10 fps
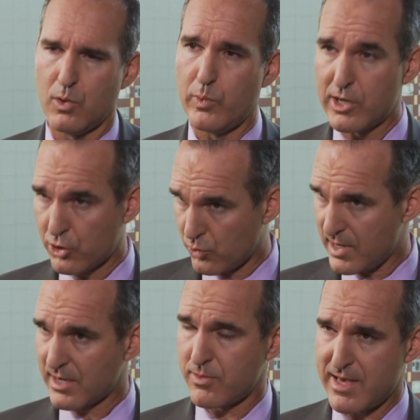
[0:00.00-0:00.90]
we
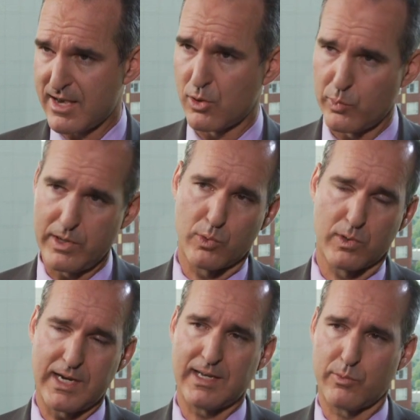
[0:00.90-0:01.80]
correct that or we
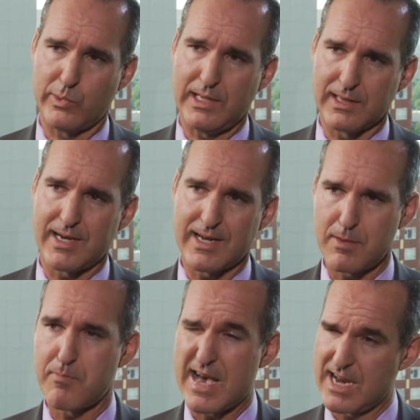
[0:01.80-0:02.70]
realign
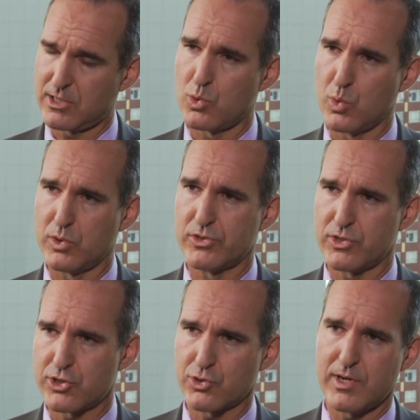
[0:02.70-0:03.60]
it back
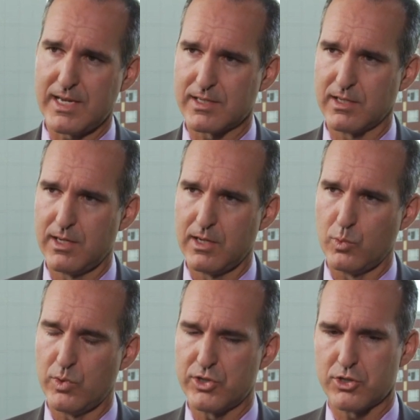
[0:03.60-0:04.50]
towards straight
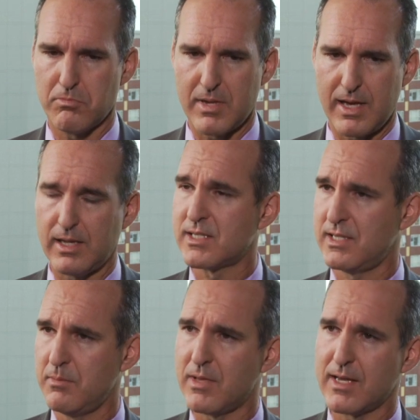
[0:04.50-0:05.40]
which may
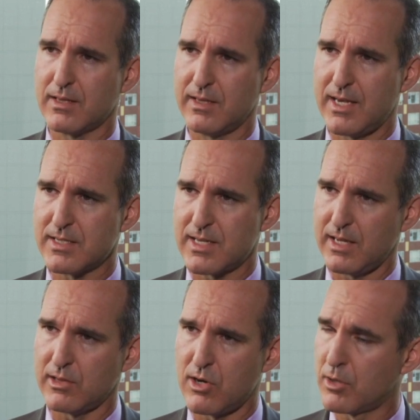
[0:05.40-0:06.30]
seem like the leg is
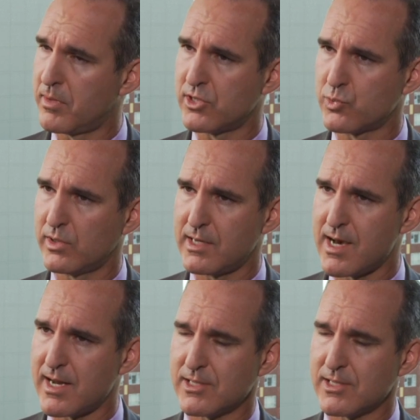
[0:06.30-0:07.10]
getting longer, but it's really not.